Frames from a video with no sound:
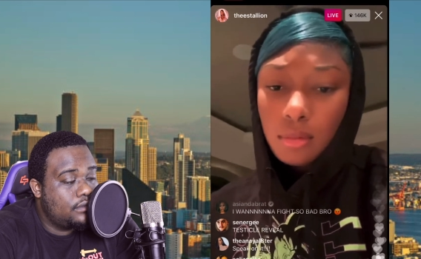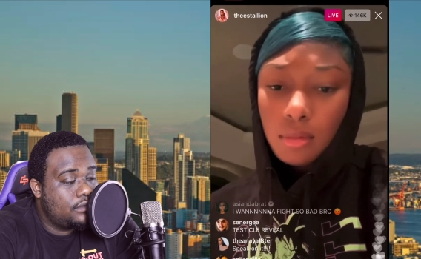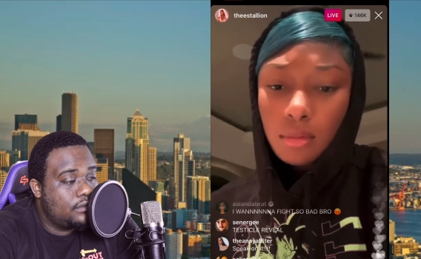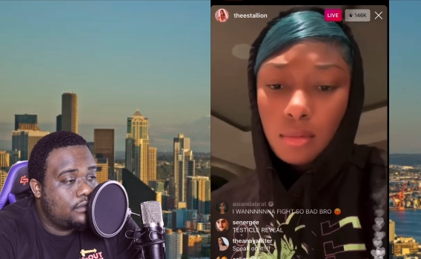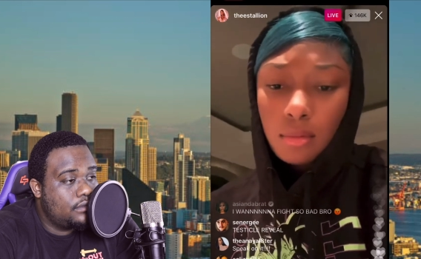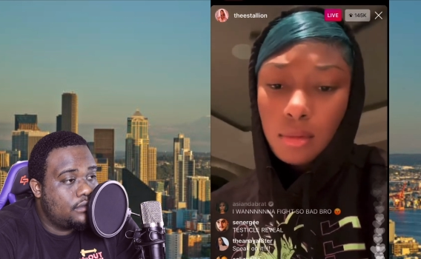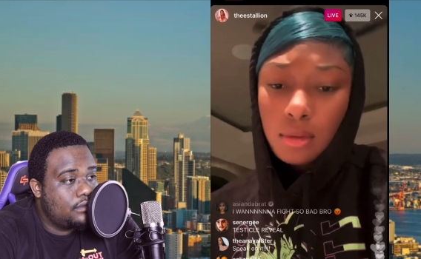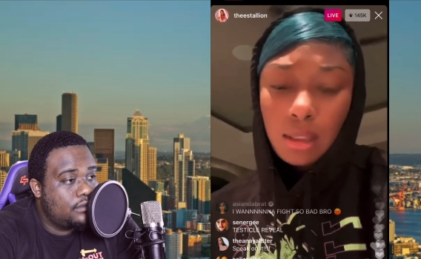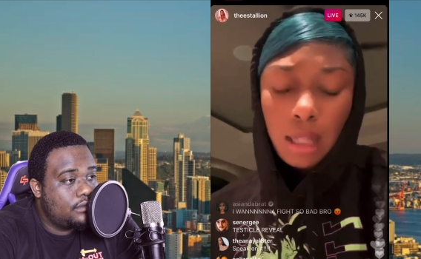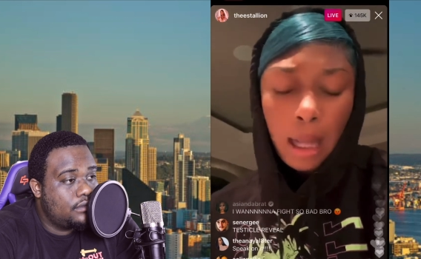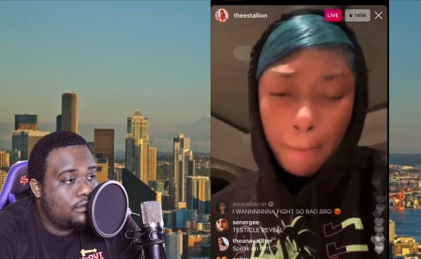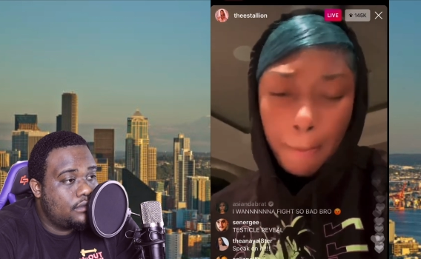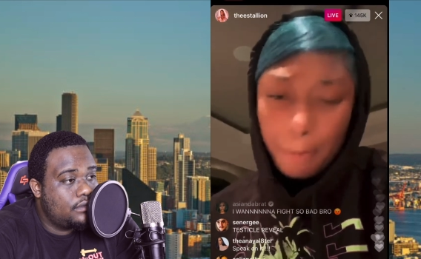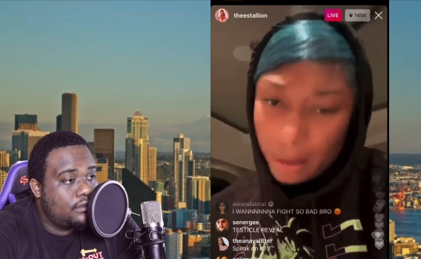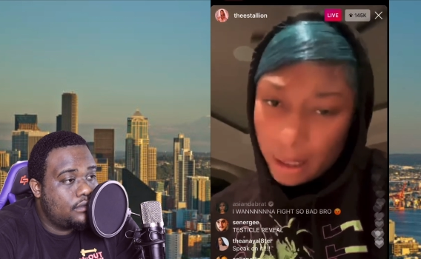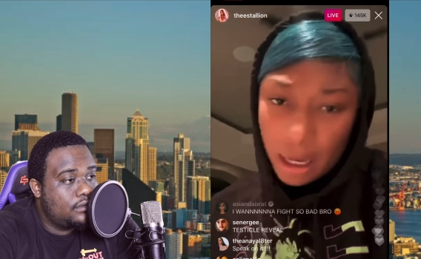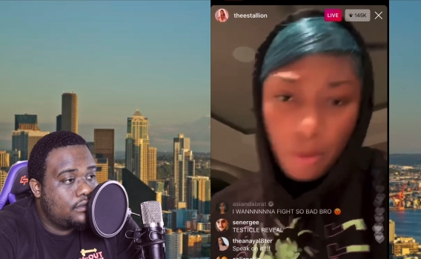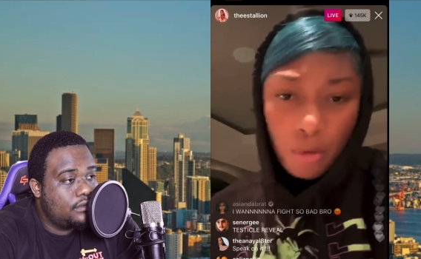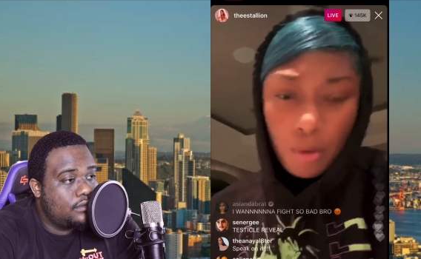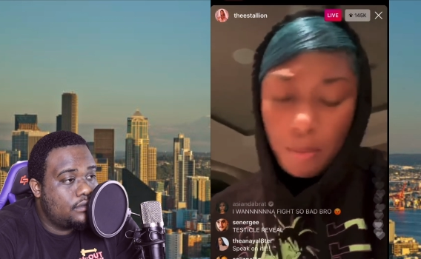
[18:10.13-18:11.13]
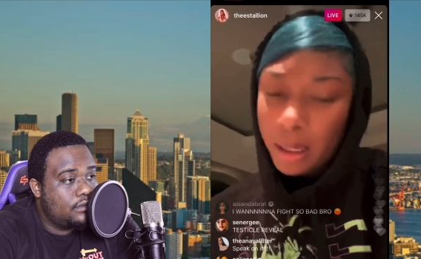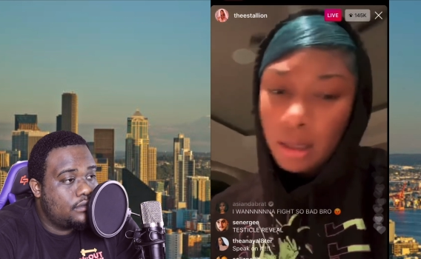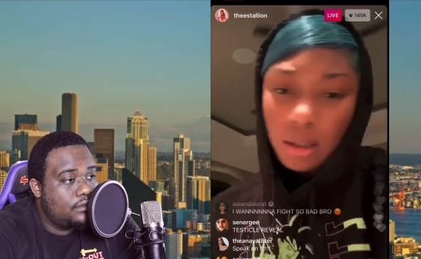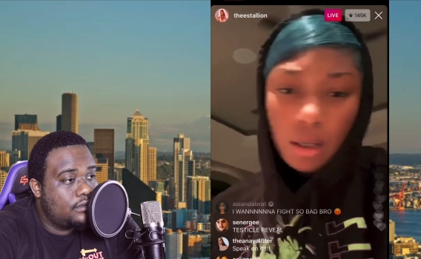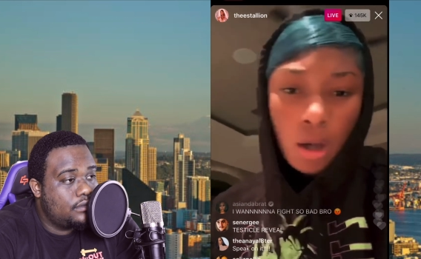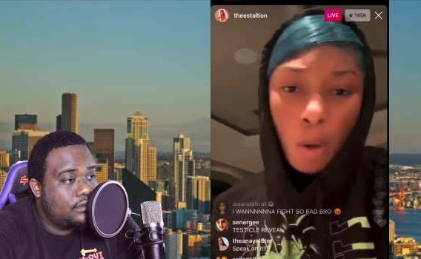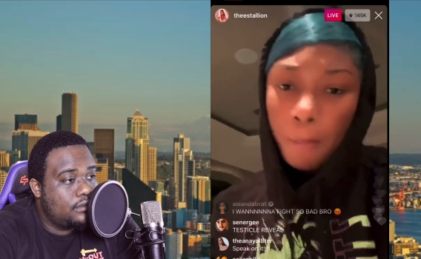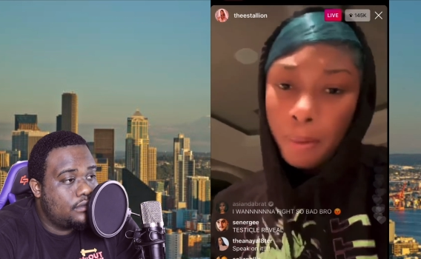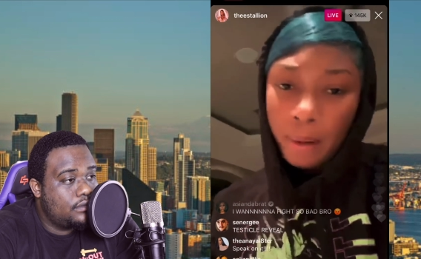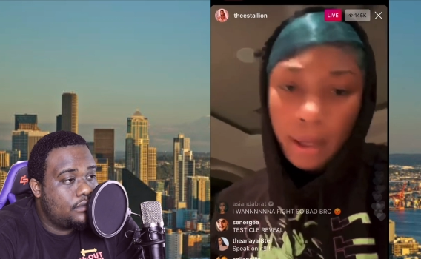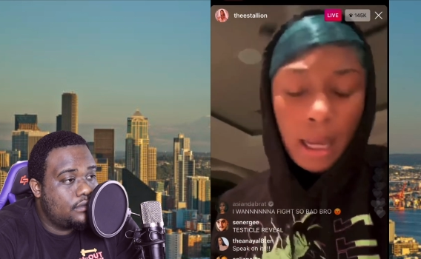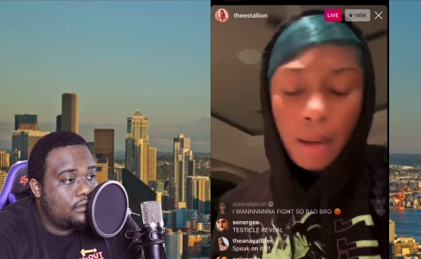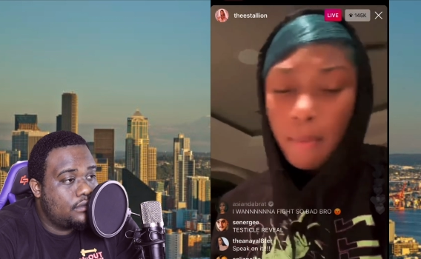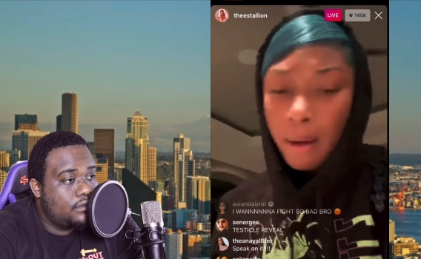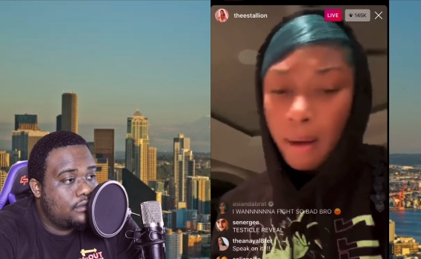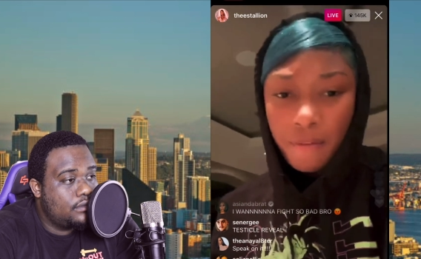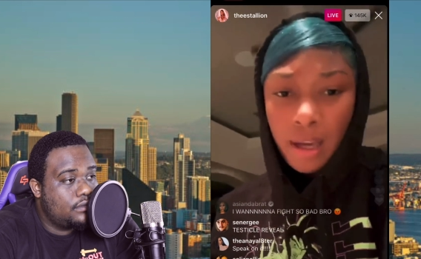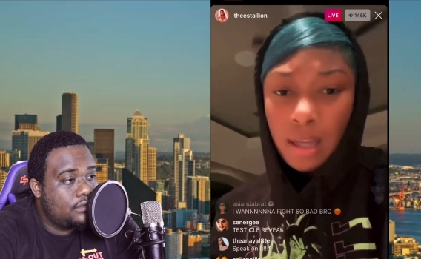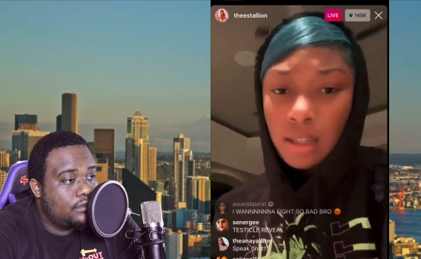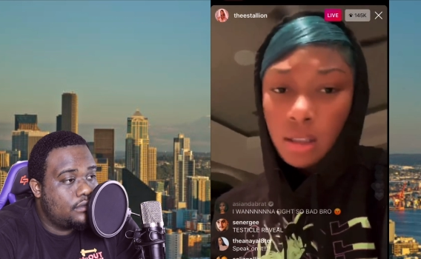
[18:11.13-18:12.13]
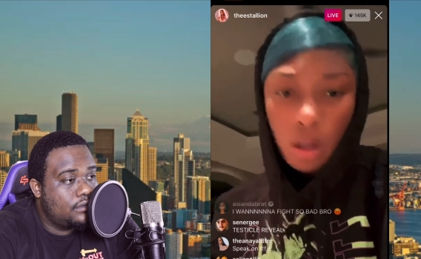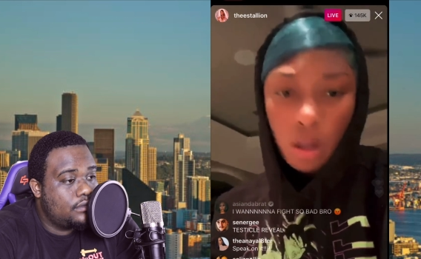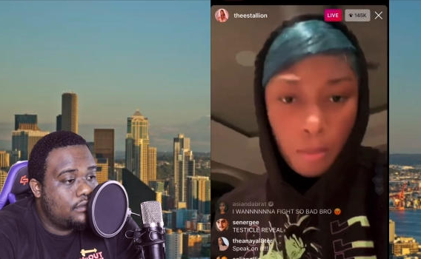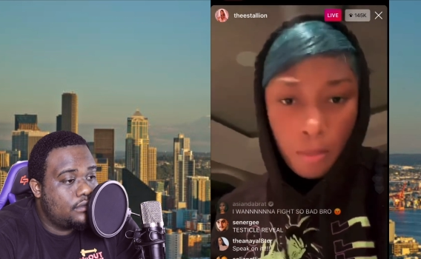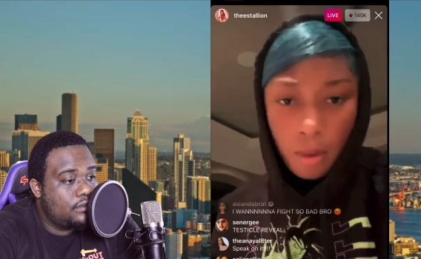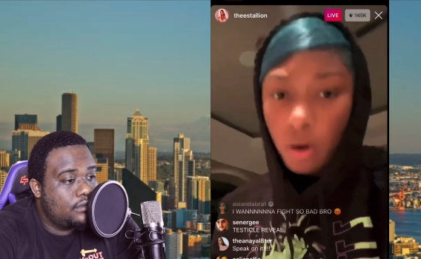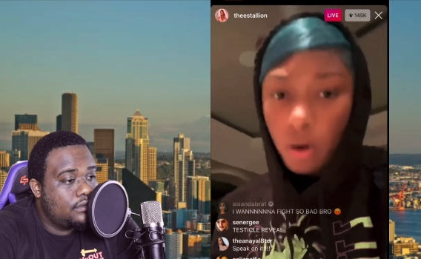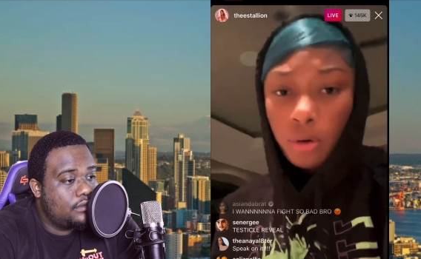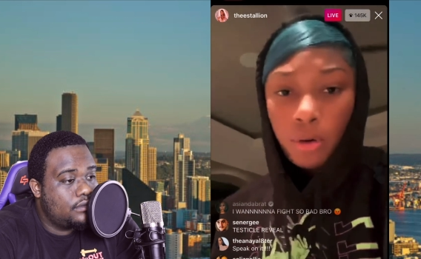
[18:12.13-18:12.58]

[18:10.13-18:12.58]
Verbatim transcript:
Speaker 1: Stop playing with me and don't play in my face no more.